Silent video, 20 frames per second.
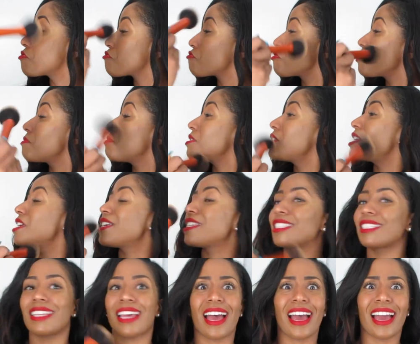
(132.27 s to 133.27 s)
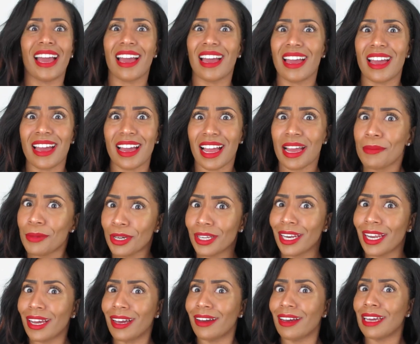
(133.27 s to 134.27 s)
Rubbing this. Come on
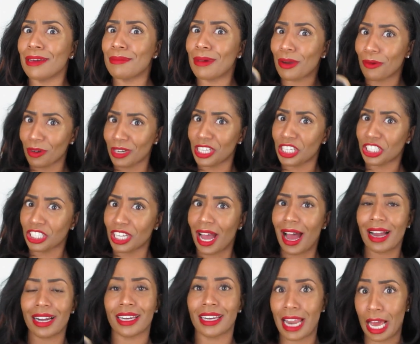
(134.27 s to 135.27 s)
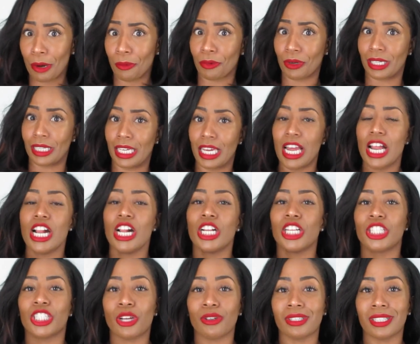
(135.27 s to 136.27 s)
now. Am I really shocked? Not really.
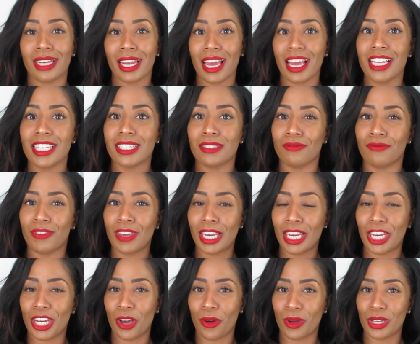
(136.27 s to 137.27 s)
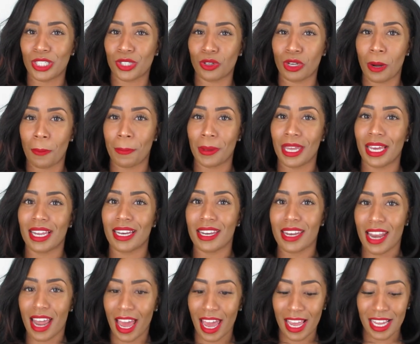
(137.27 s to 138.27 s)
So today's video is going to be a
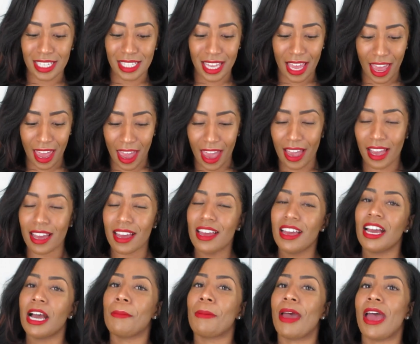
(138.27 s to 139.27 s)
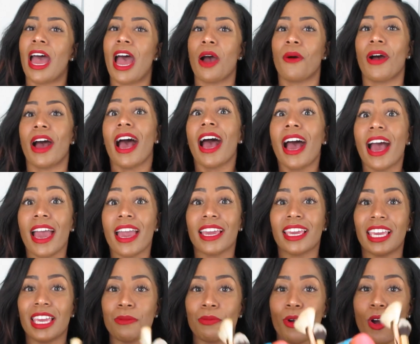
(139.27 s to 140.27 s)
nice hack about how I
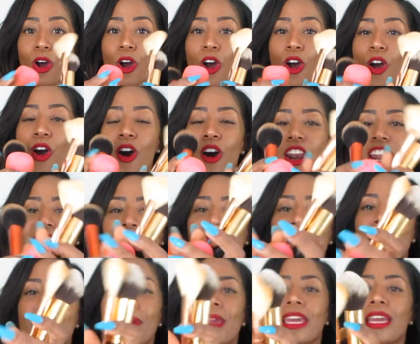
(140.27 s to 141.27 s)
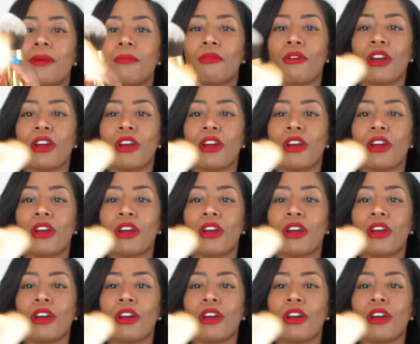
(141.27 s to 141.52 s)
keep all of my makeup